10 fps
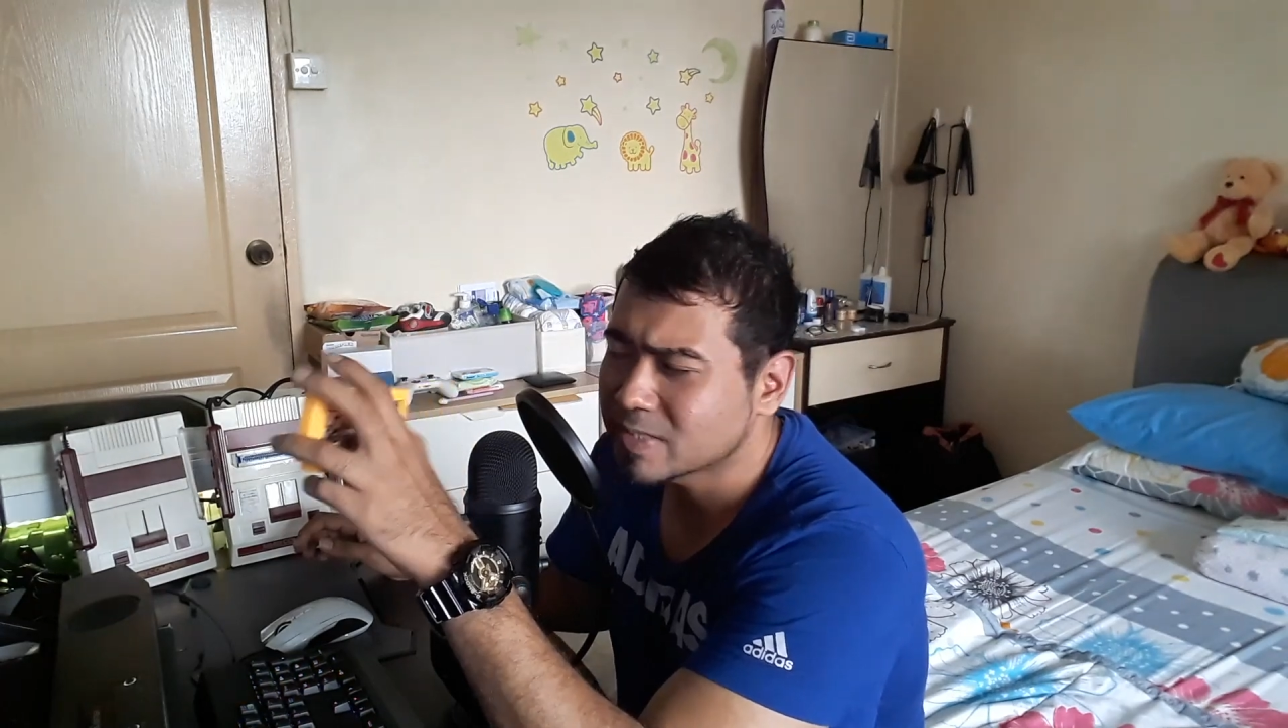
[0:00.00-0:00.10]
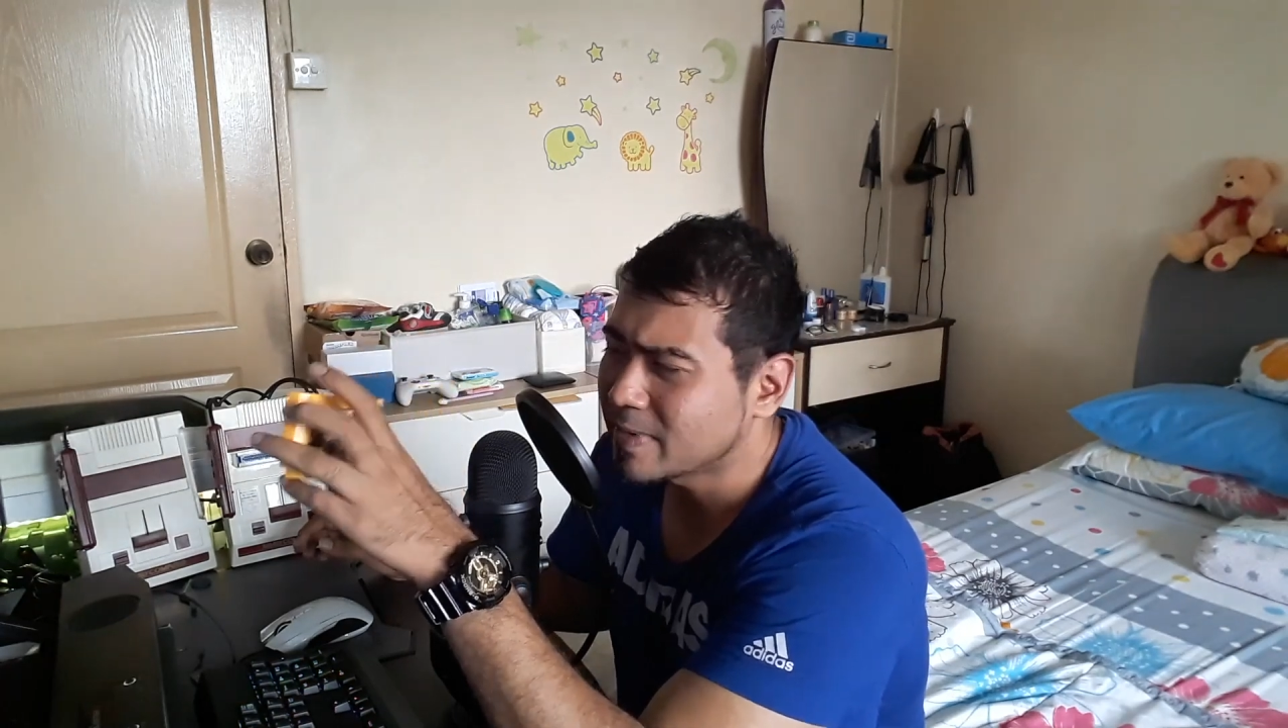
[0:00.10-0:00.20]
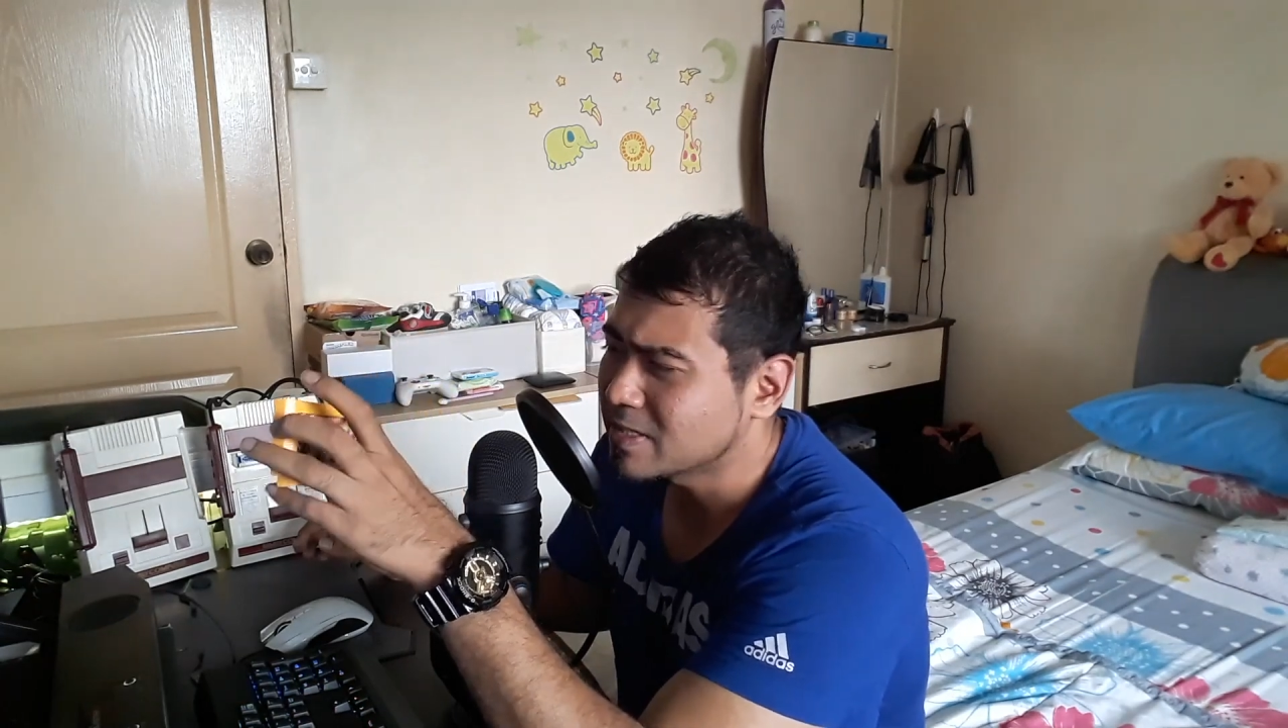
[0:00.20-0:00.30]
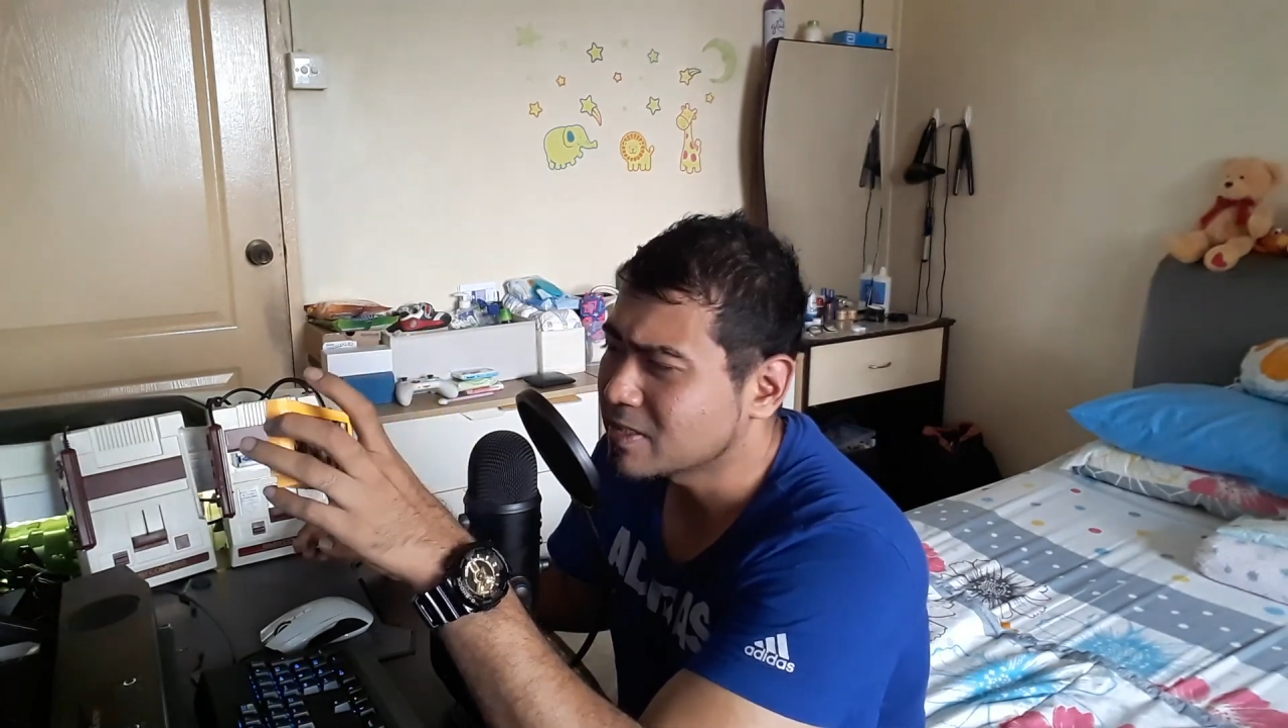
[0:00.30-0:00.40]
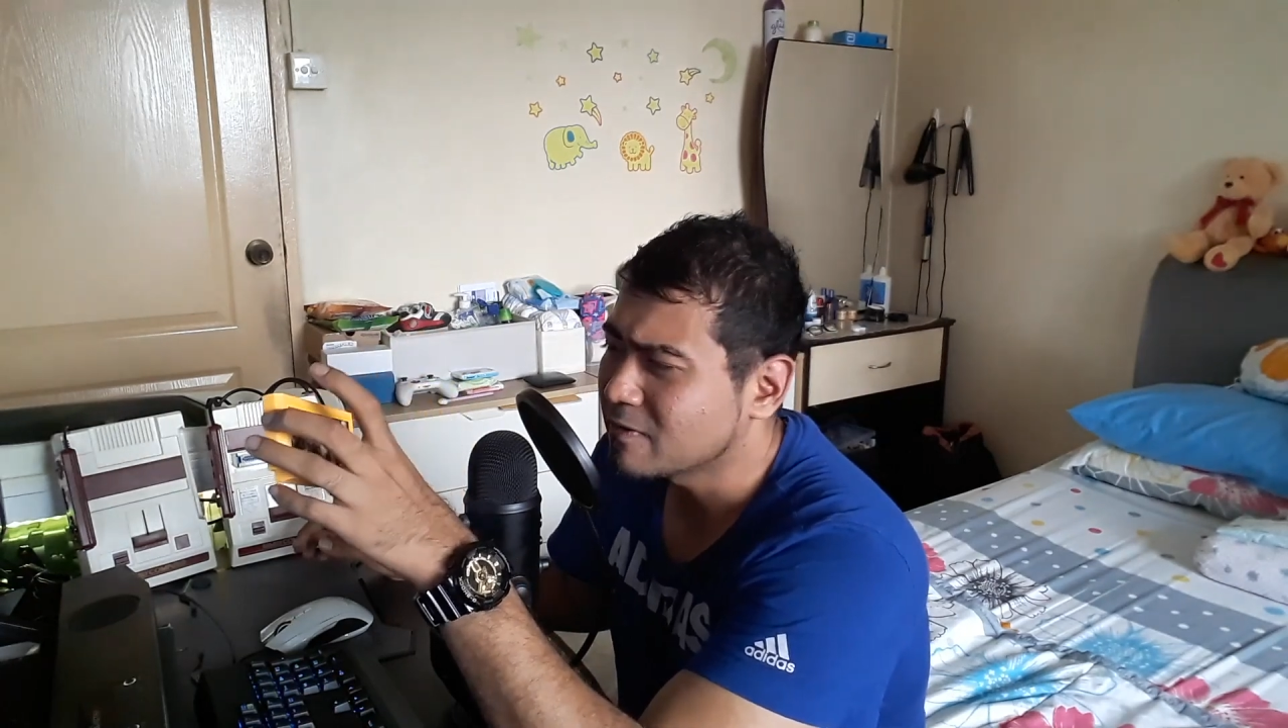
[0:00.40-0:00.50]

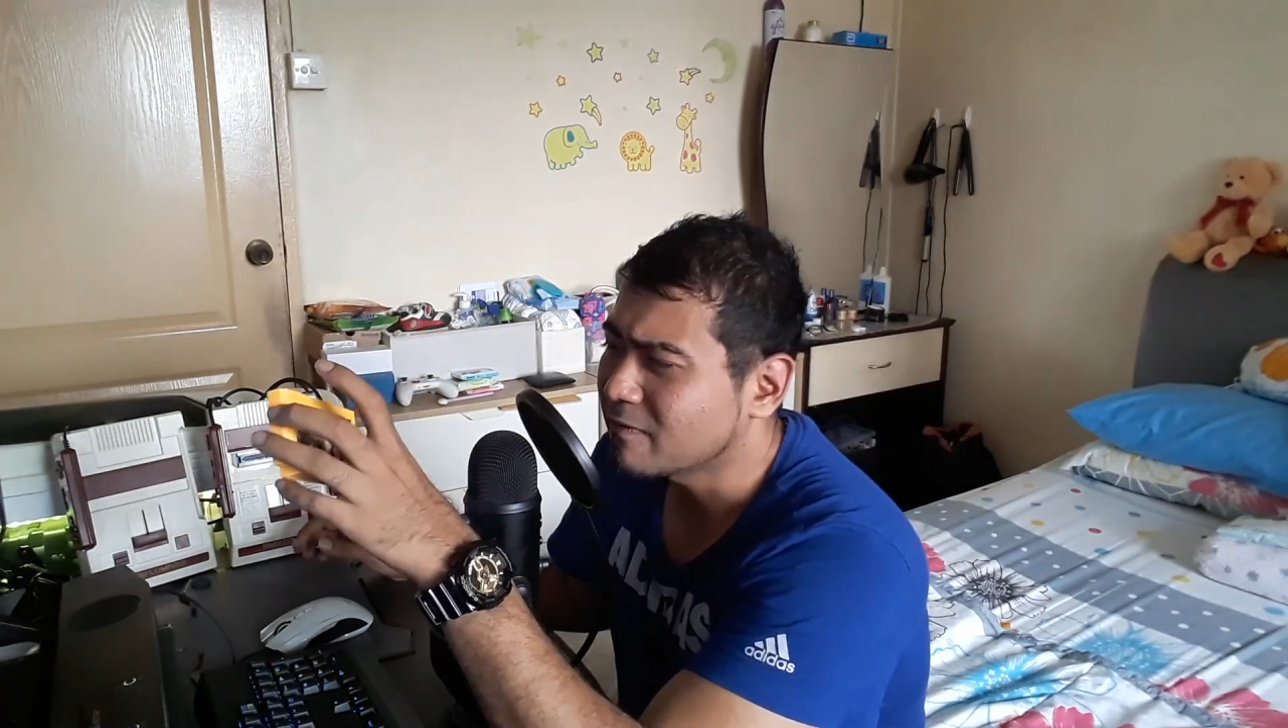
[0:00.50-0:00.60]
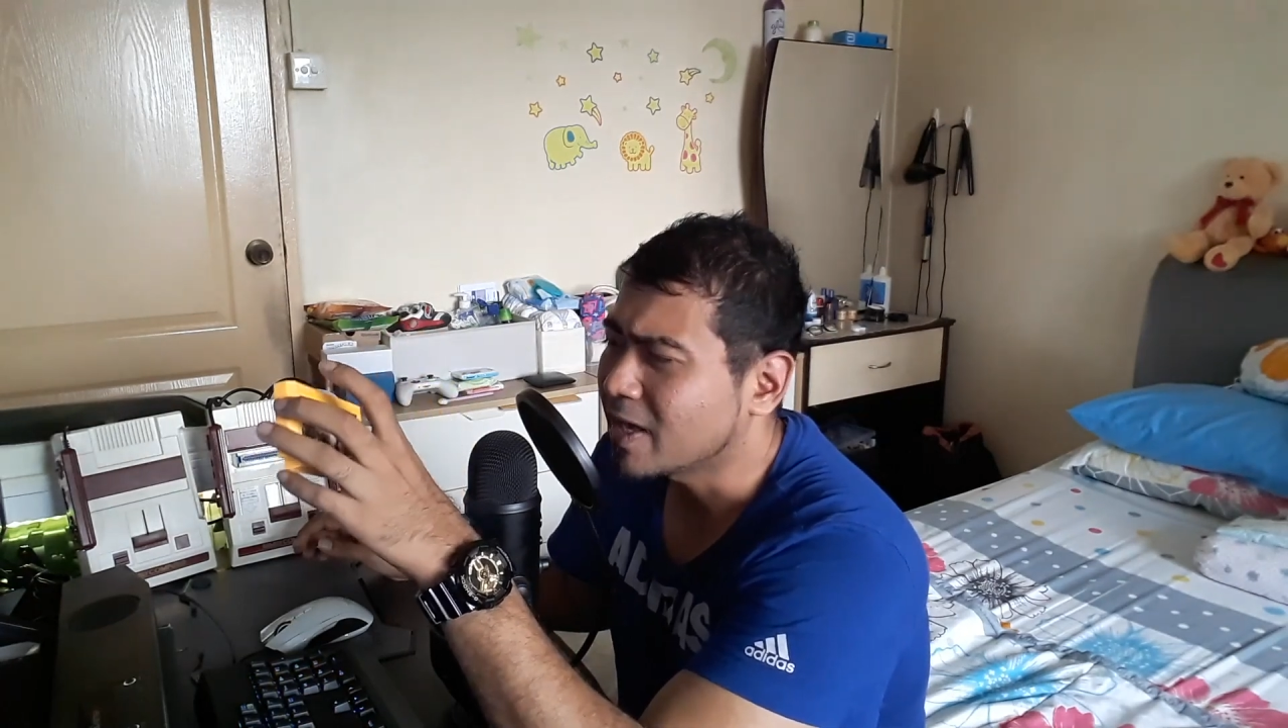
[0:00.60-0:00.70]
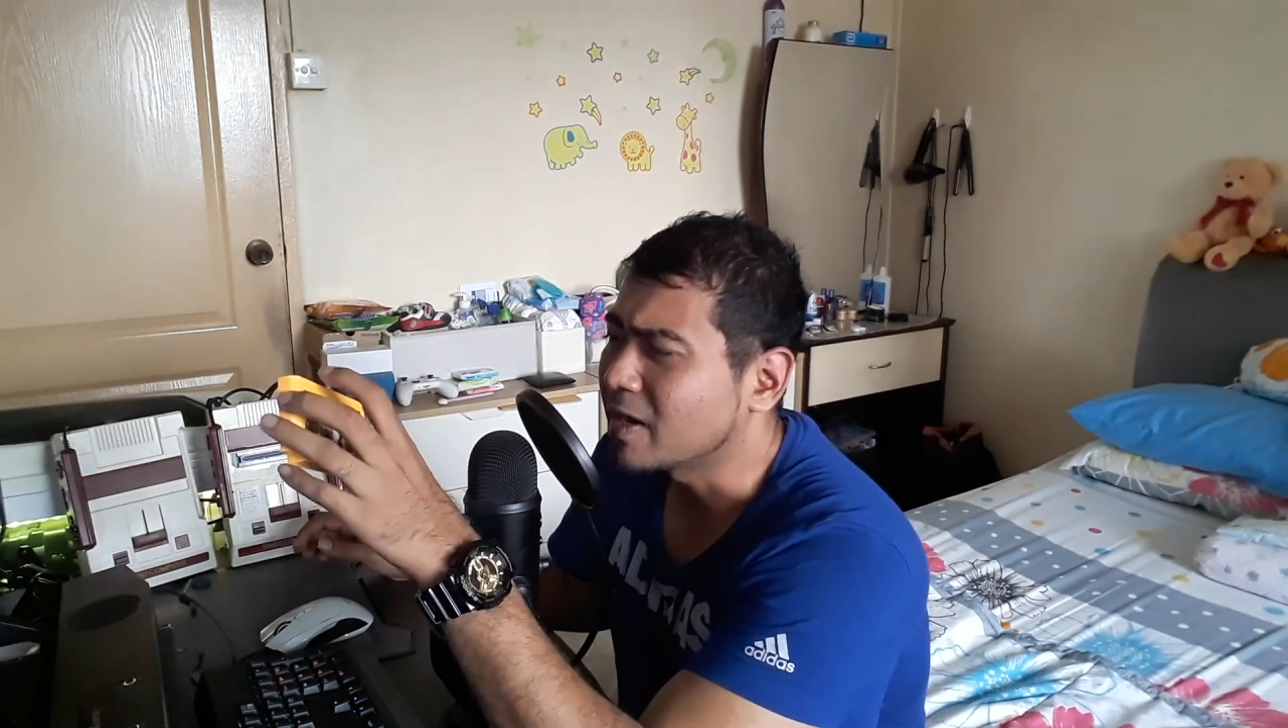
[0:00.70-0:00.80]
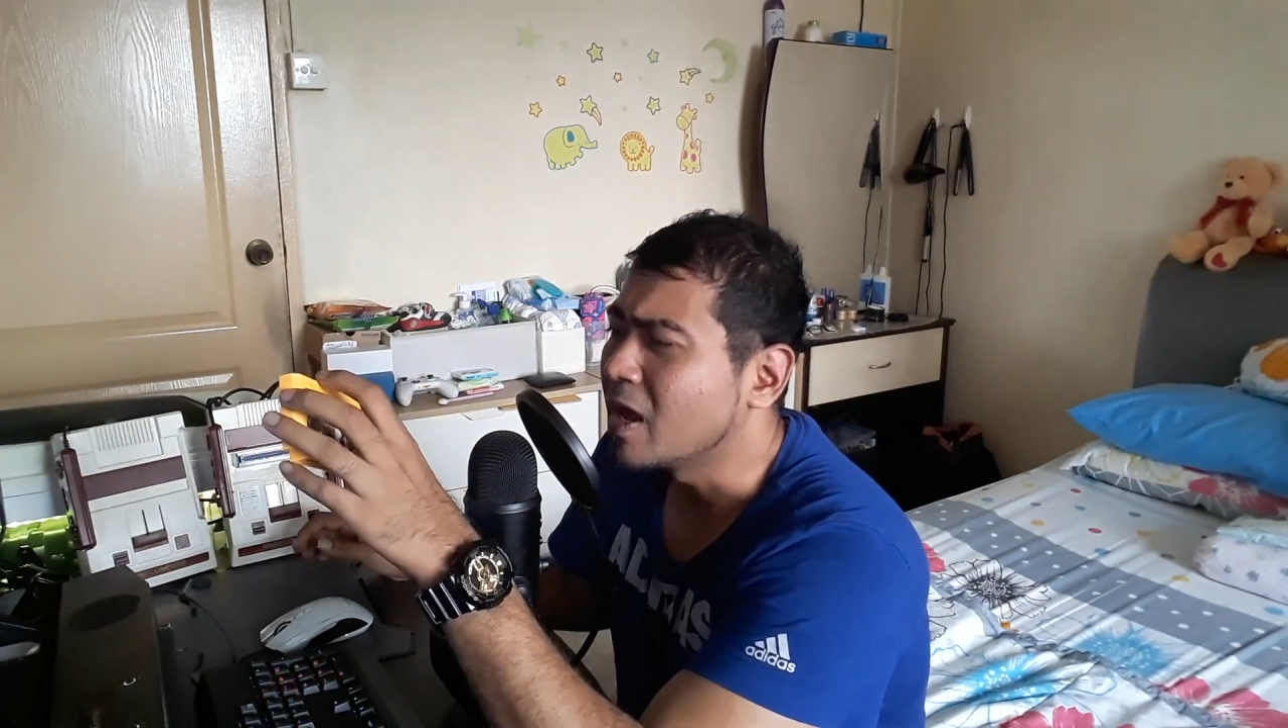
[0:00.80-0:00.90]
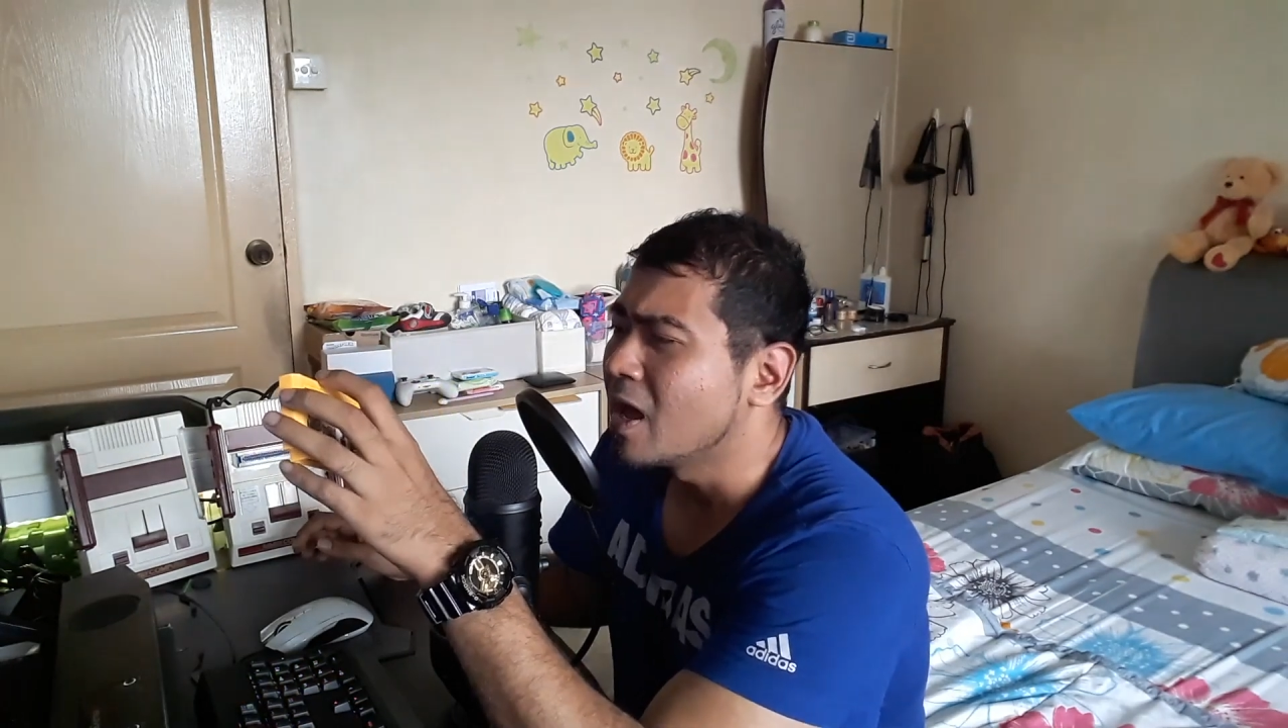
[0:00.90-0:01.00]
expensive,
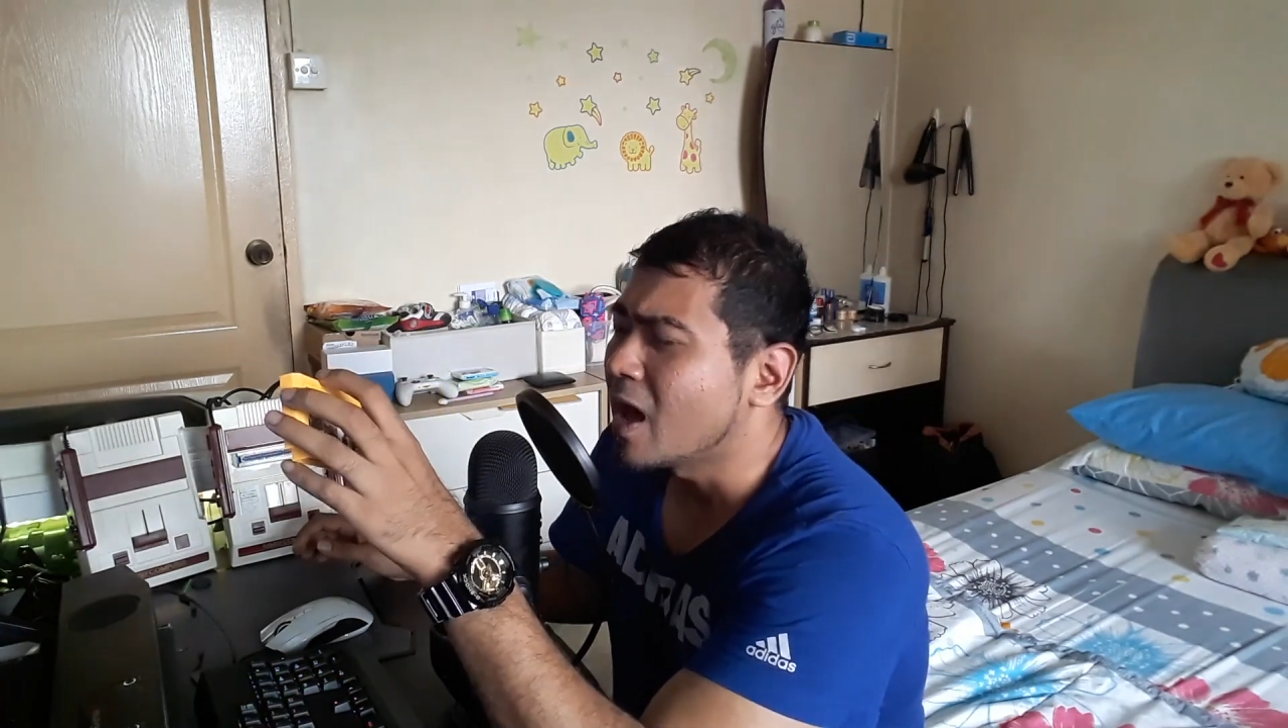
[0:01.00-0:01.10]
and